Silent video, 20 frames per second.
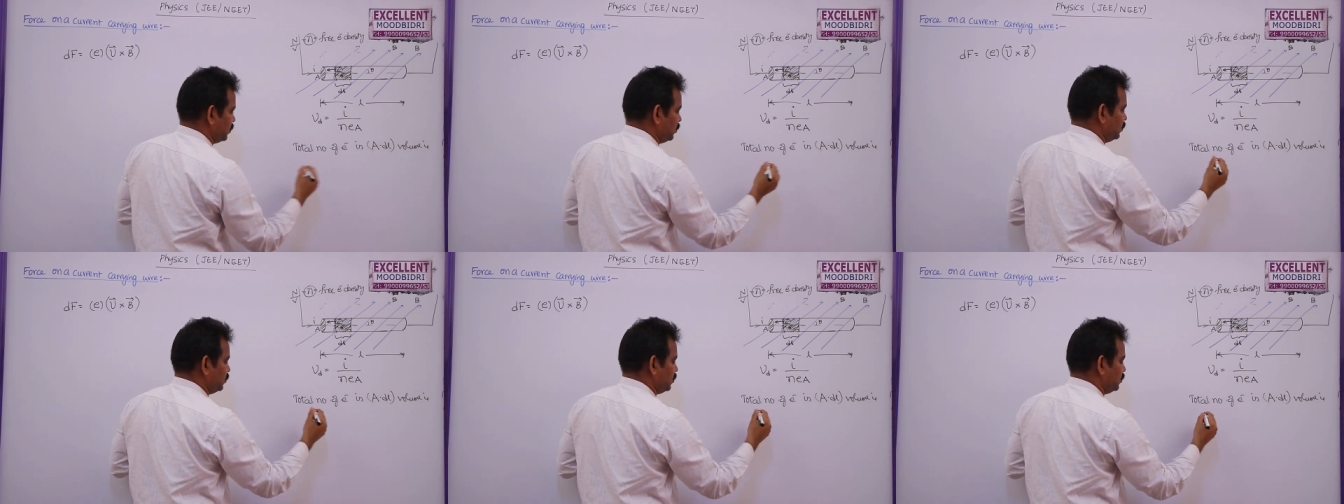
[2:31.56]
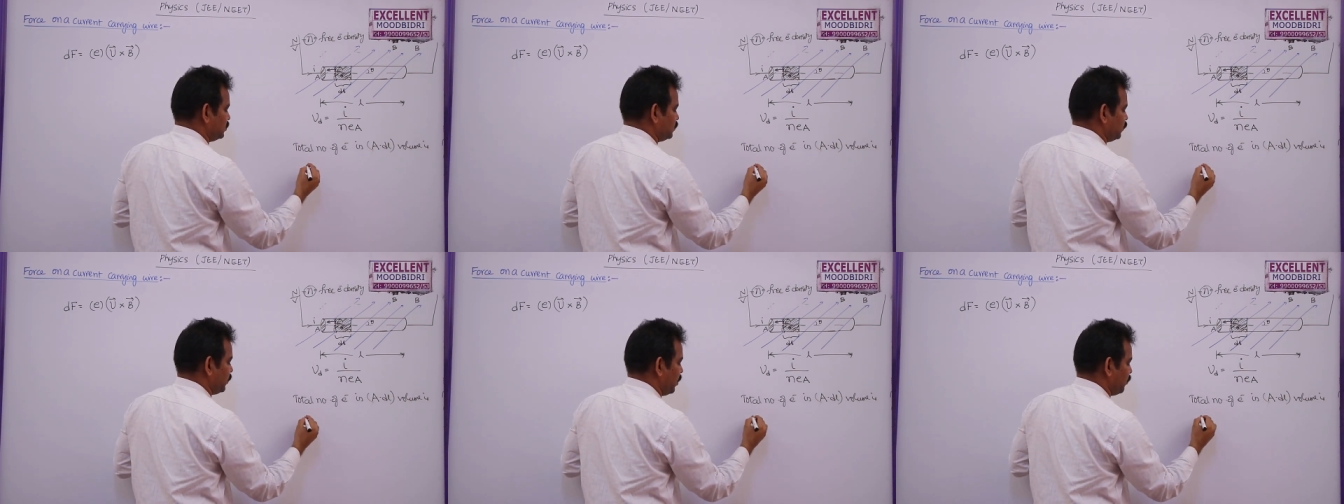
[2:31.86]
in
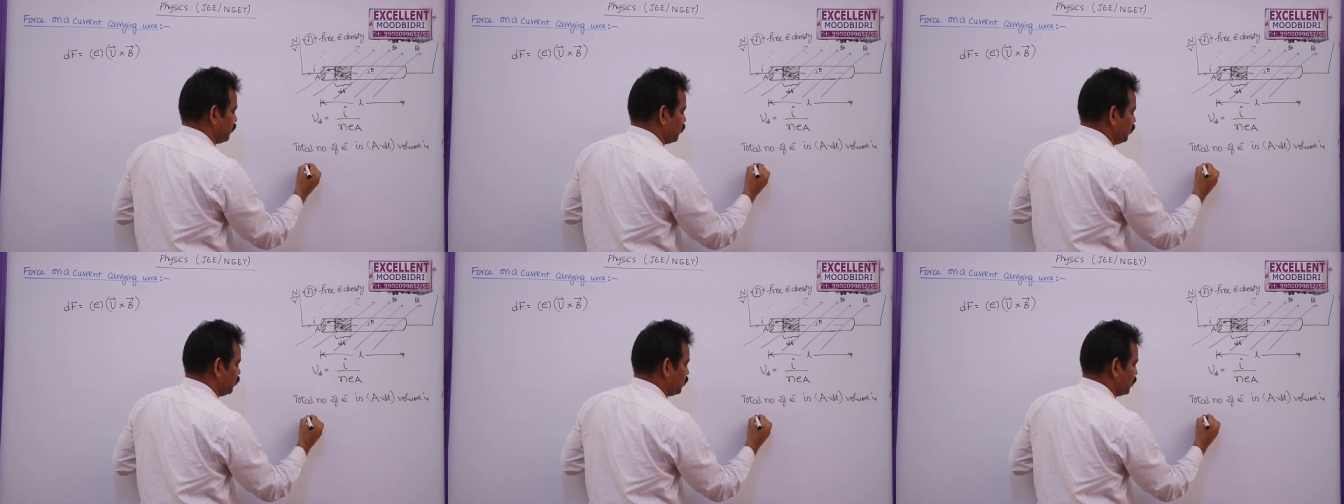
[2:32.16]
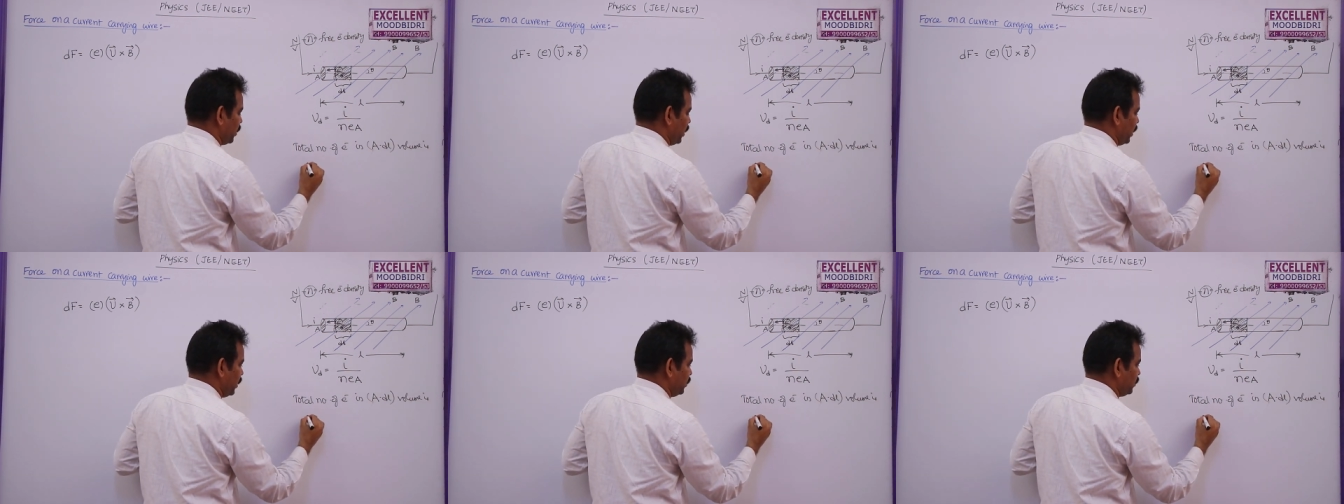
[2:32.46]
this I am going
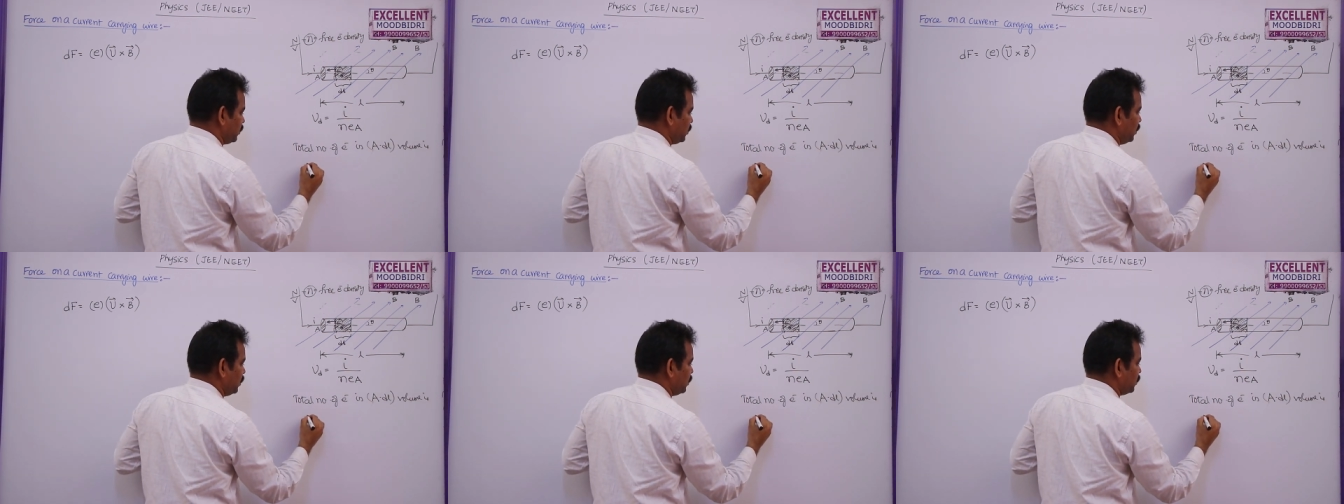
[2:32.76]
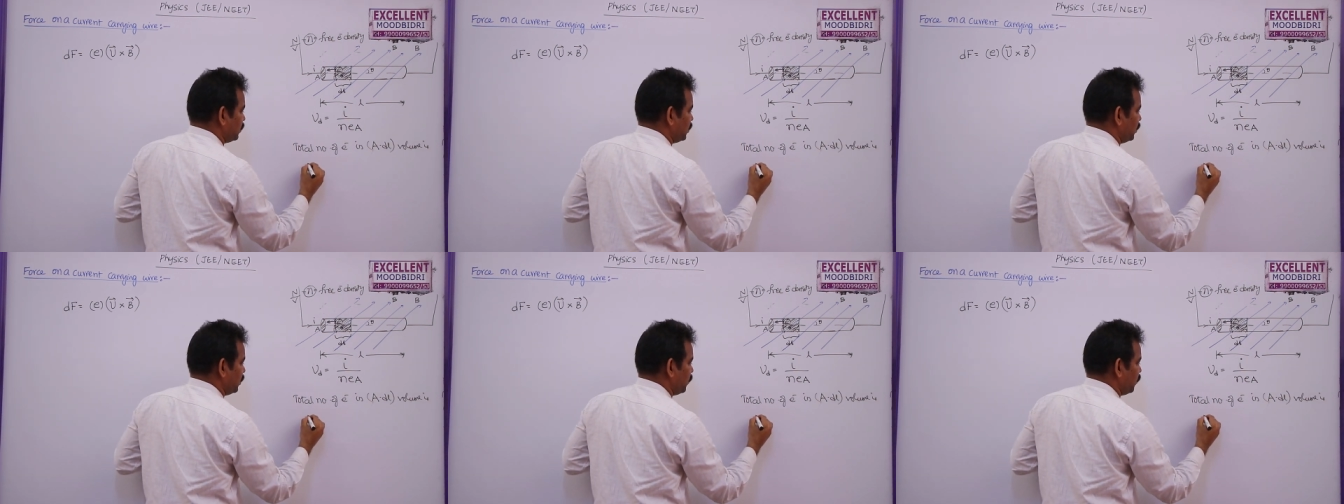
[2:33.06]
to
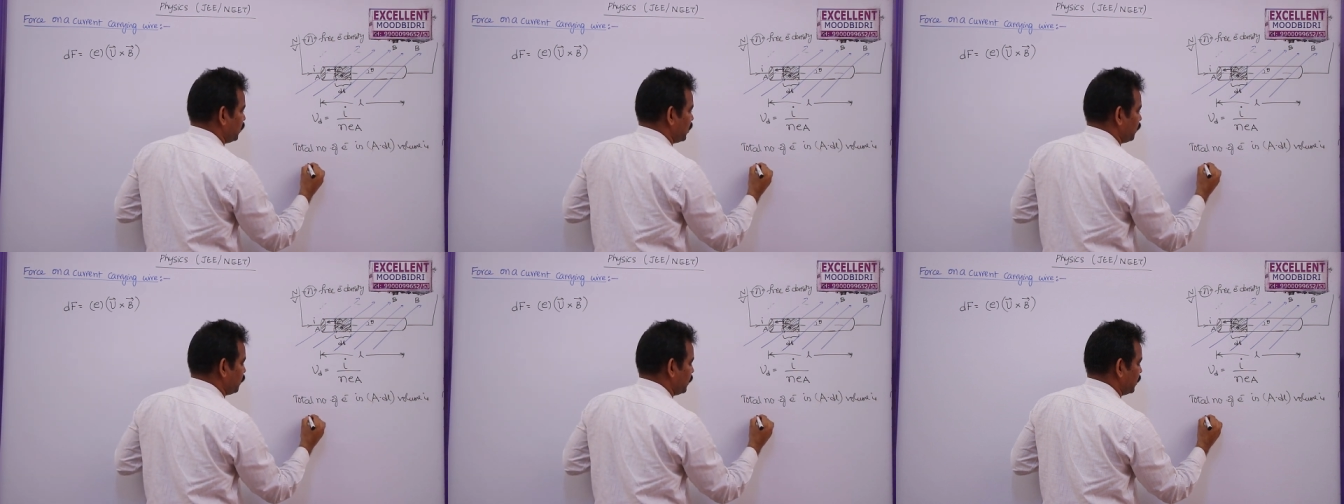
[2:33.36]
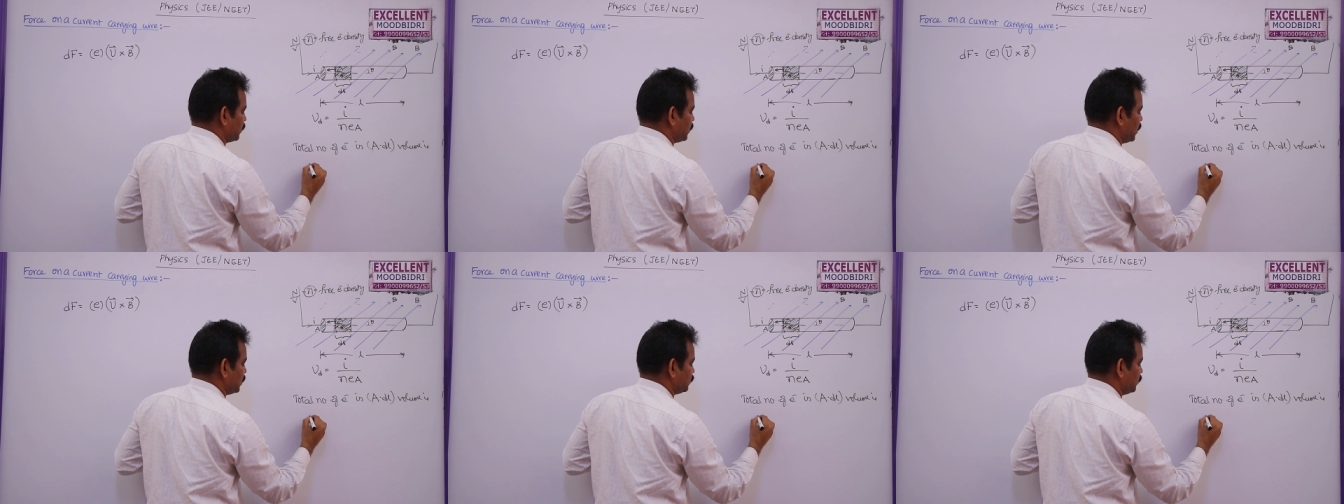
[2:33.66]
write the number of
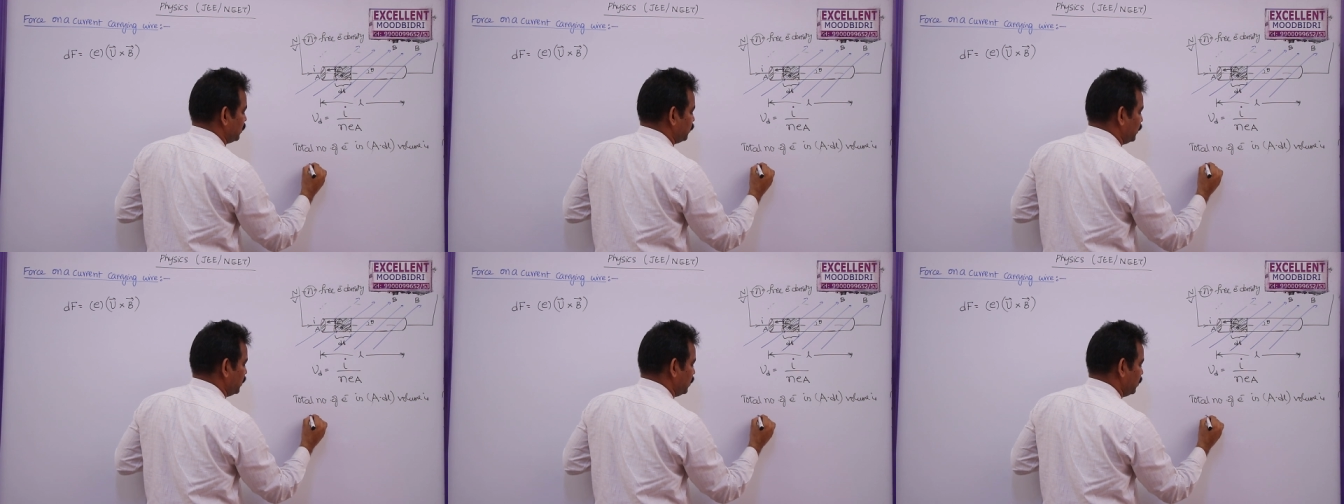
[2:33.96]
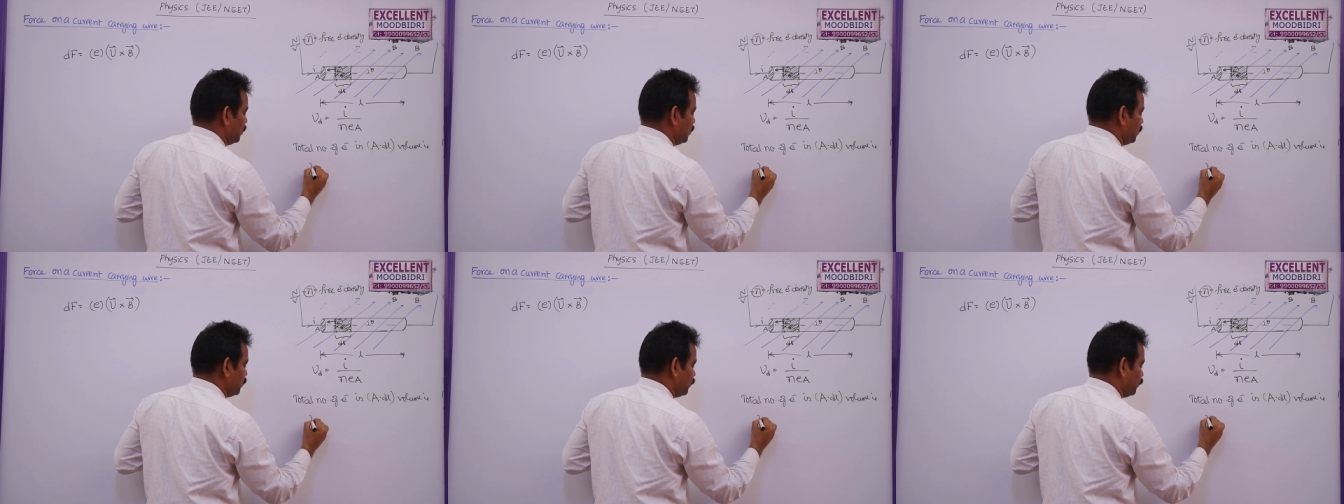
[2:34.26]
electrons will be
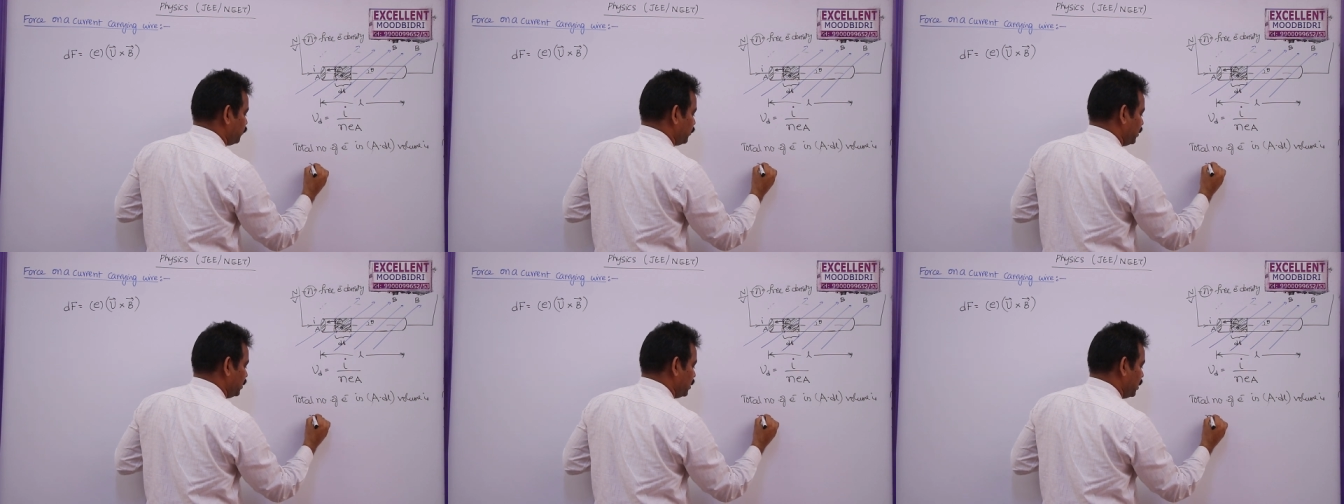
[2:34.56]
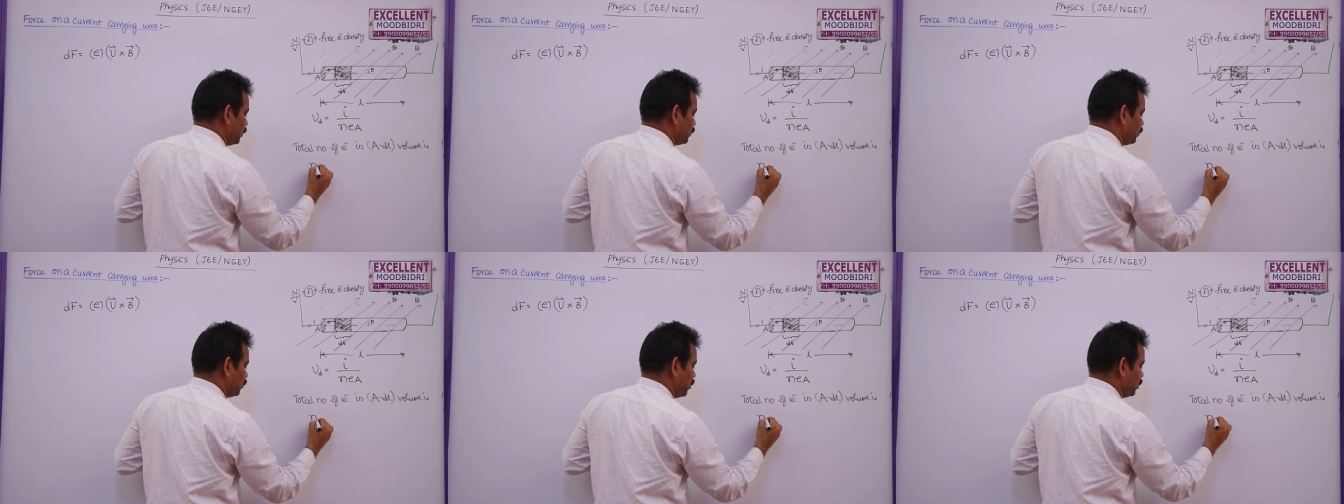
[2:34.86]
free
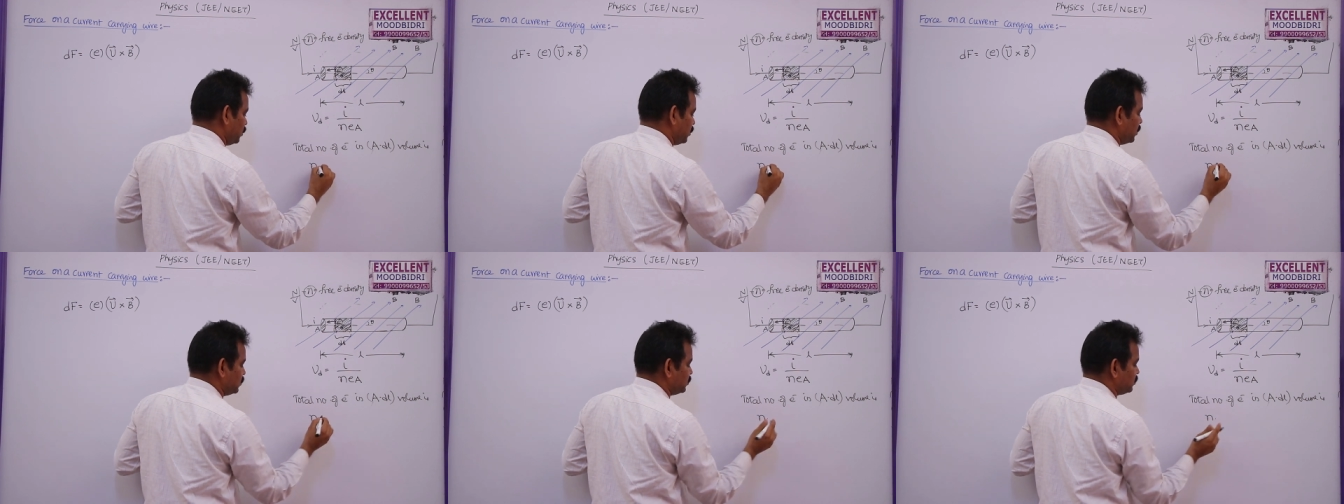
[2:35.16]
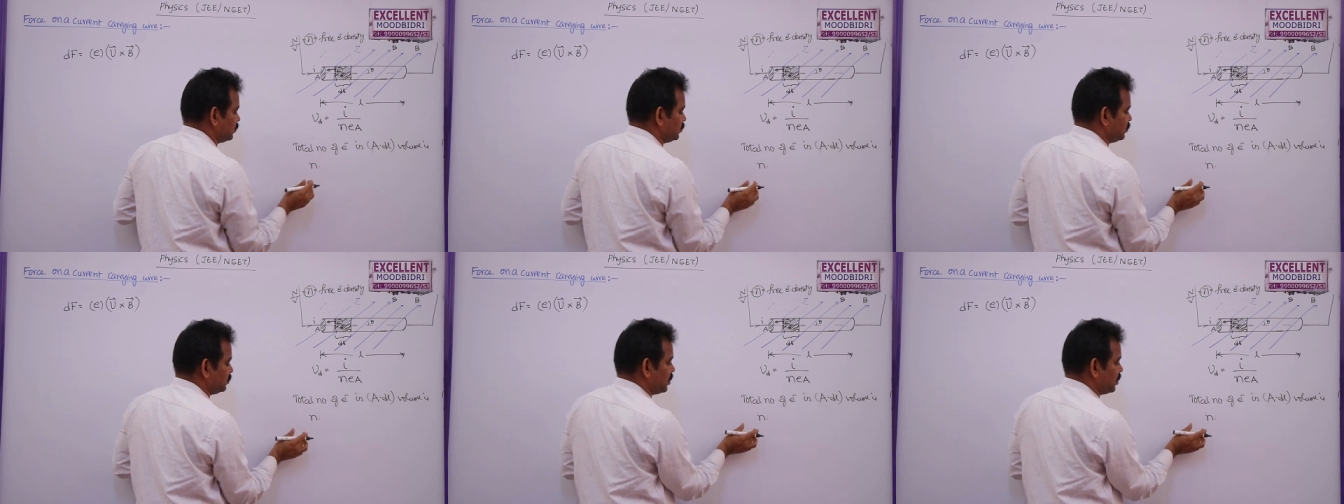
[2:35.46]
electron density.